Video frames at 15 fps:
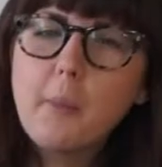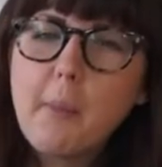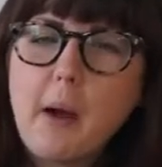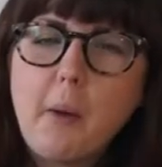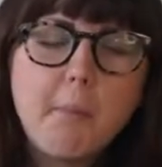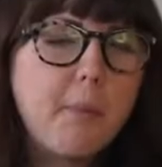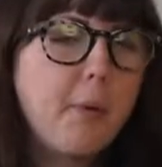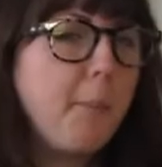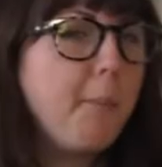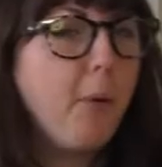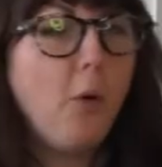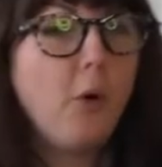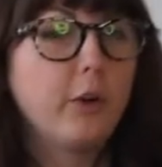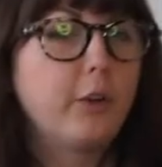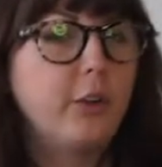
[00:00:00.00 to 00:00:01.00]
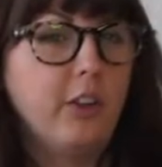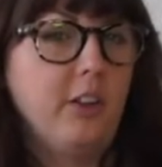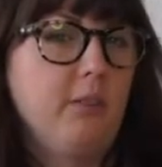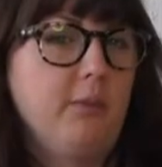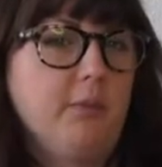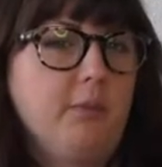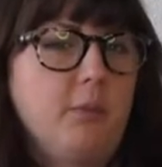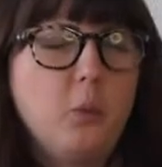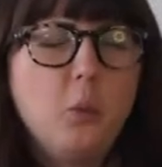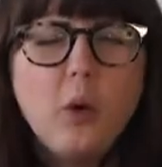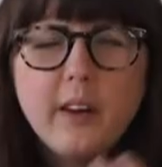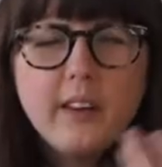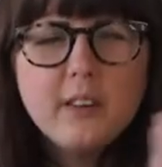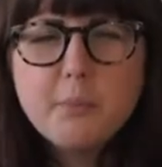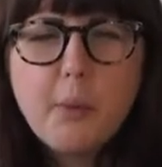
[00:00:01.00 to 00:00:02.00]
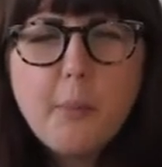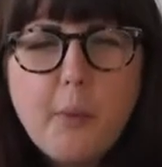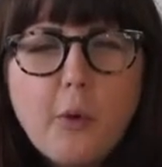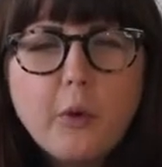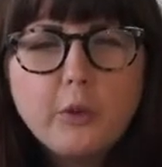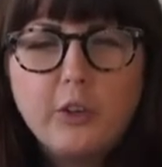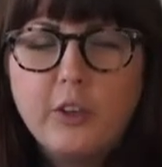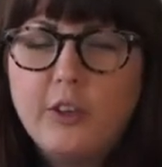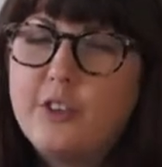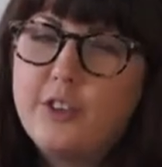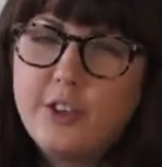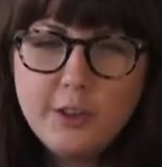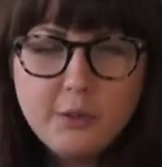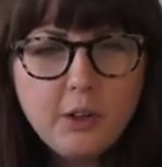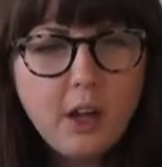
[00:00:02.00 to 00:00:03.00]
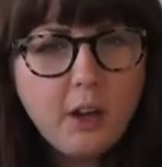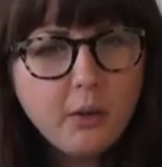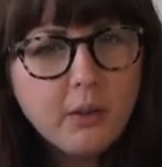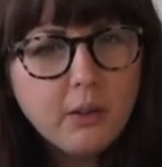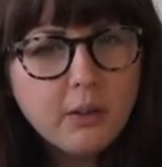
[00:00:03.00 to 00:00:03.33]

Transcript: what about proportion? What is proportion? Do you know?